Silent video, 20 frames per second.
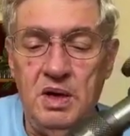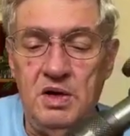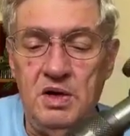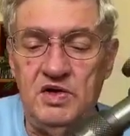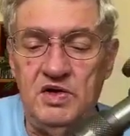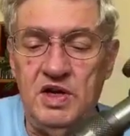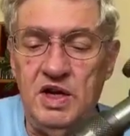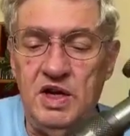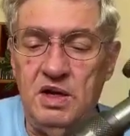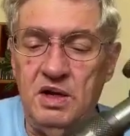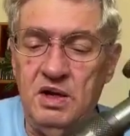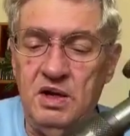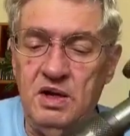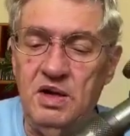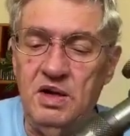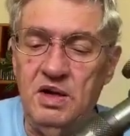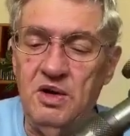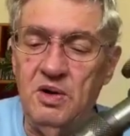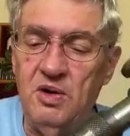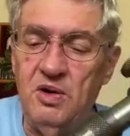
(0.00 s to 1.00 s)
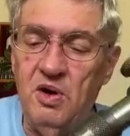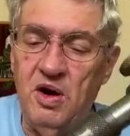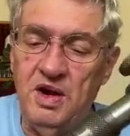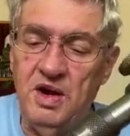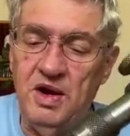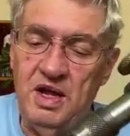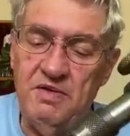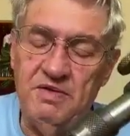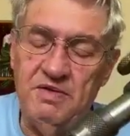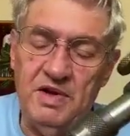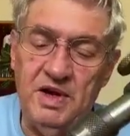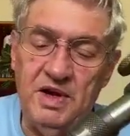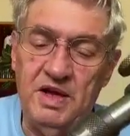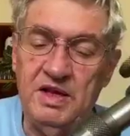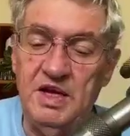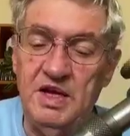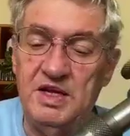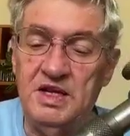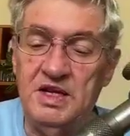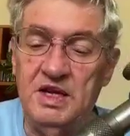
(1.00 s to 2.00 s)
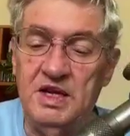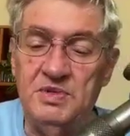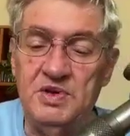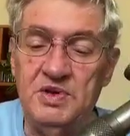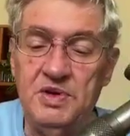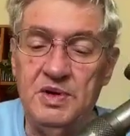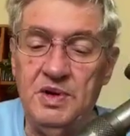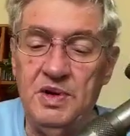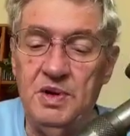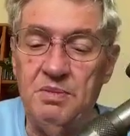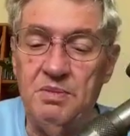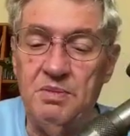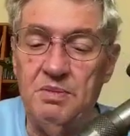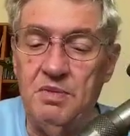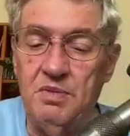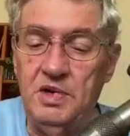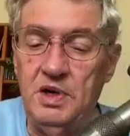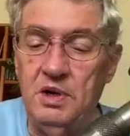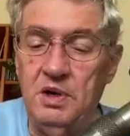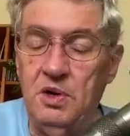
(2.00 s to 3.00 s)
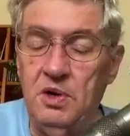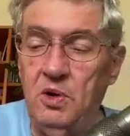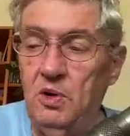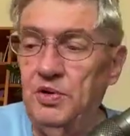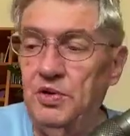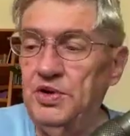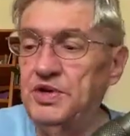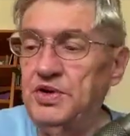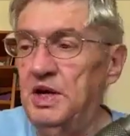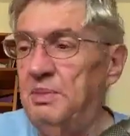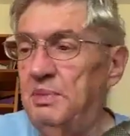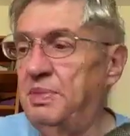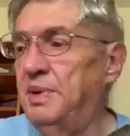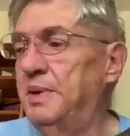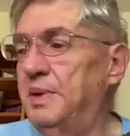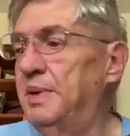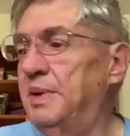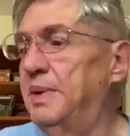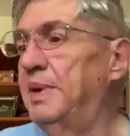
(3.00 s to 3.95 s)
because they are not even at the tips. Then I'll hold the tip,